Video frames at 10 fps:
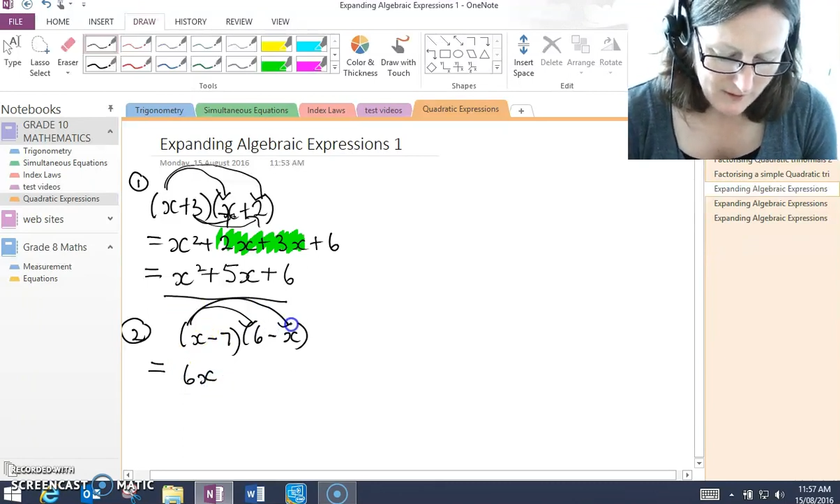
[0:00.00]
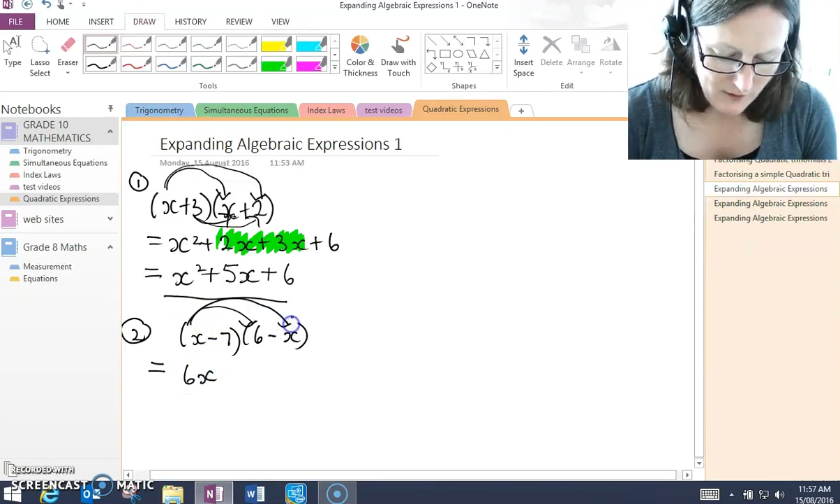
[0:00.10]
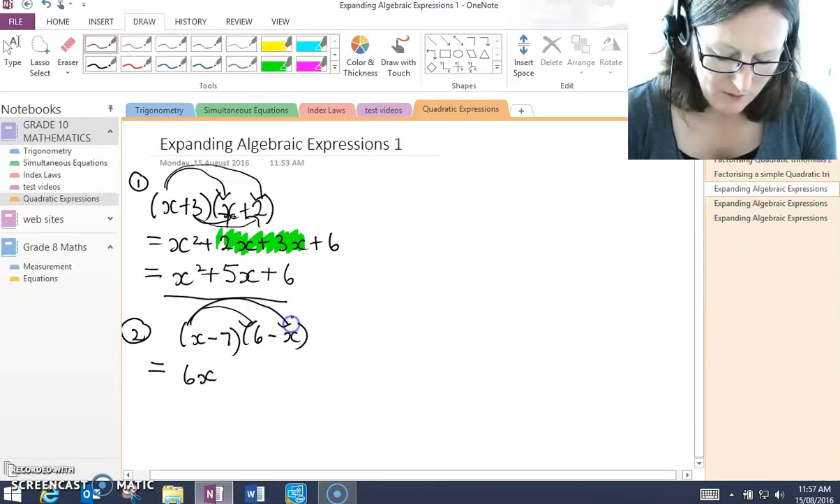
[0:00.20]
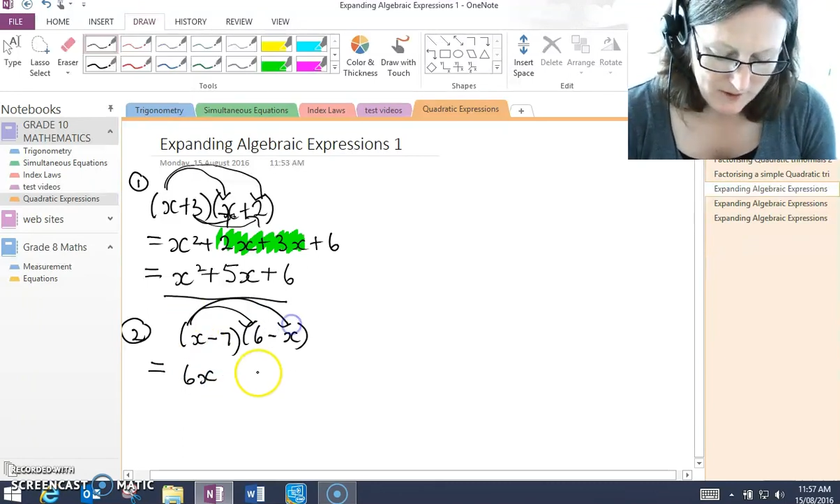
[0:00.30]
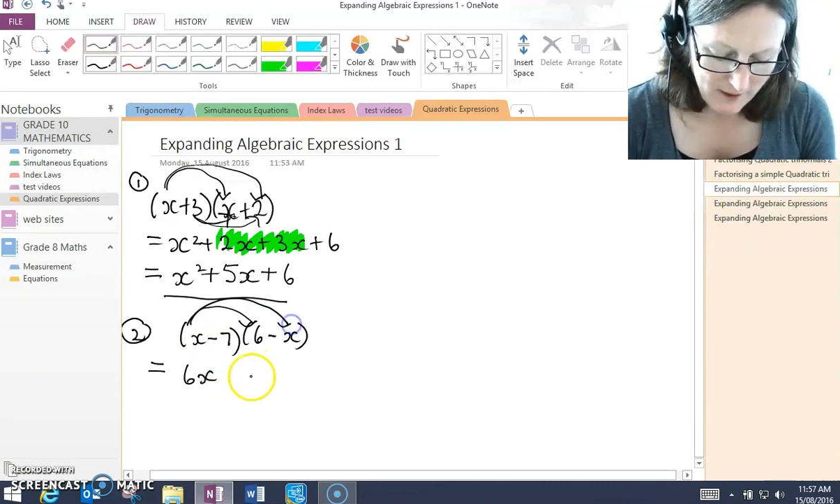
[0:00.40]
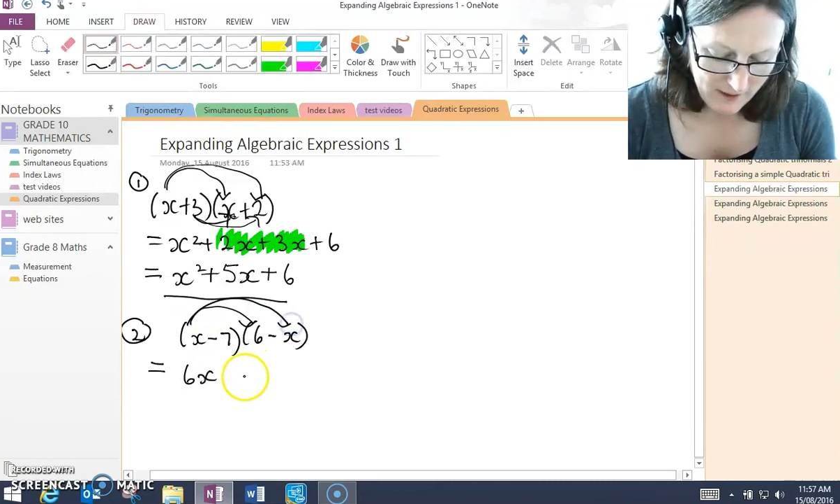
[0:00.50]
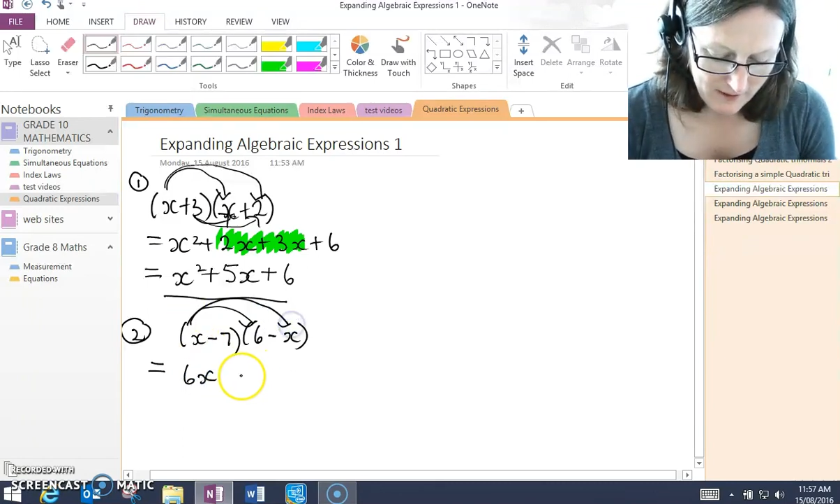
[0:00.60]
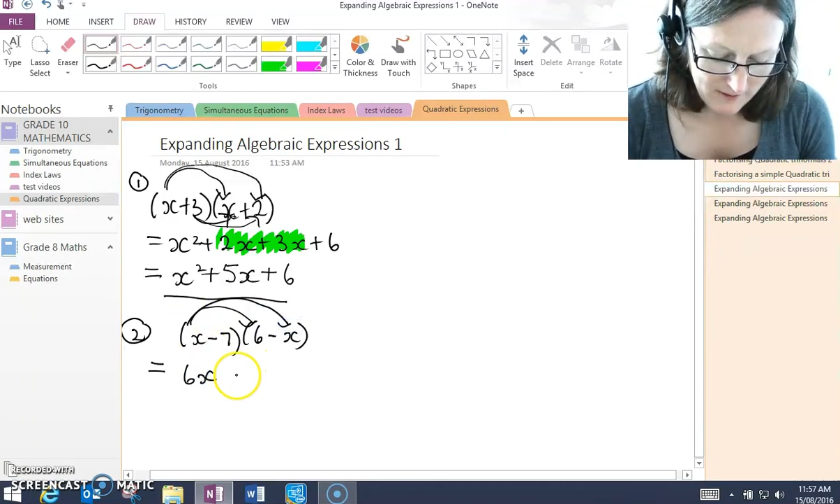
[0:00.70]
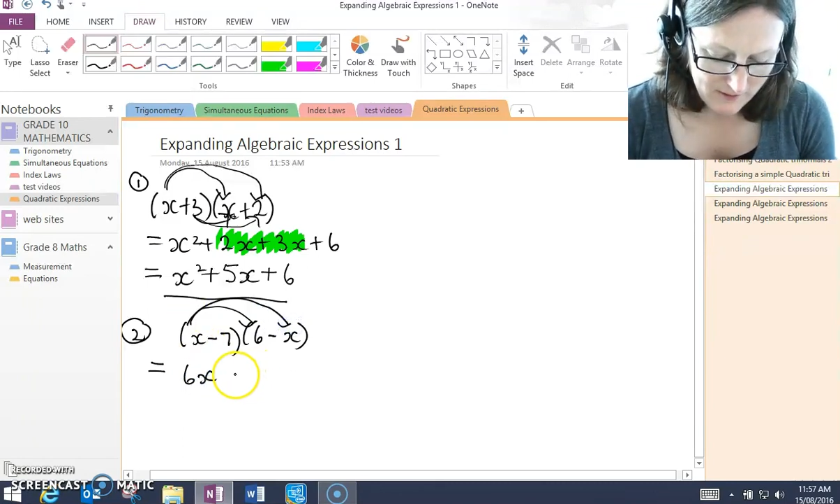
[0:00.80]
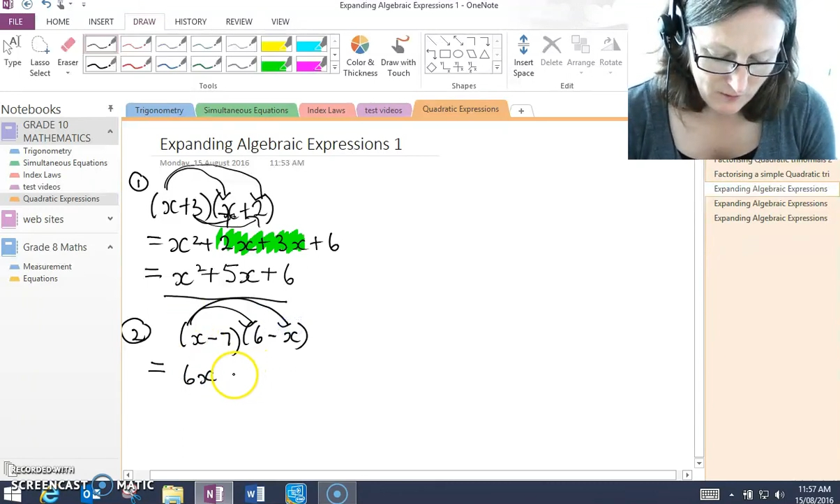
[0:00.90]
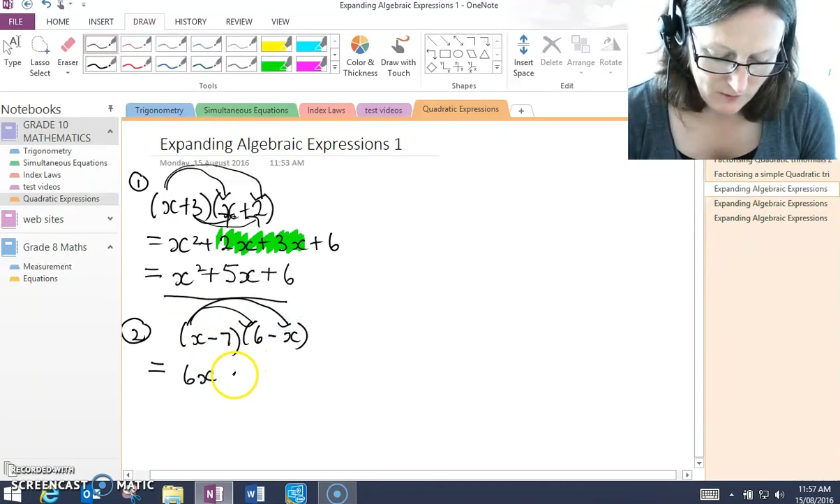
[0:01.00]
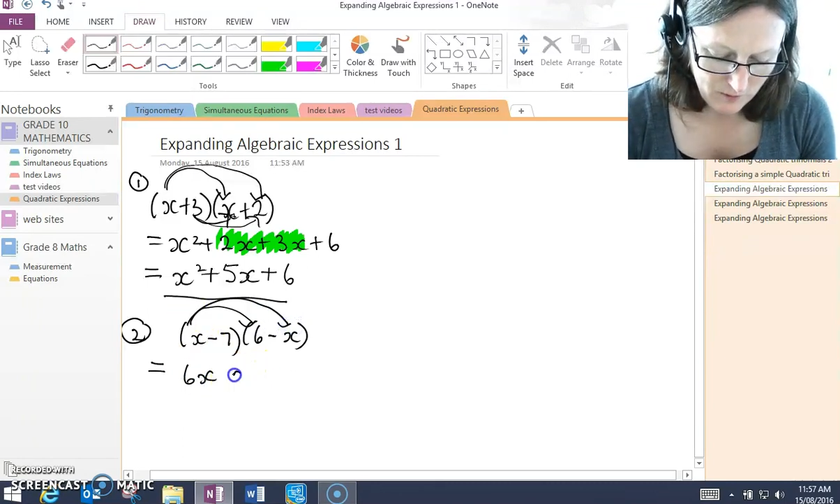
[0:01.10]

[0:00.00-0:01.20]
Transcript: times x,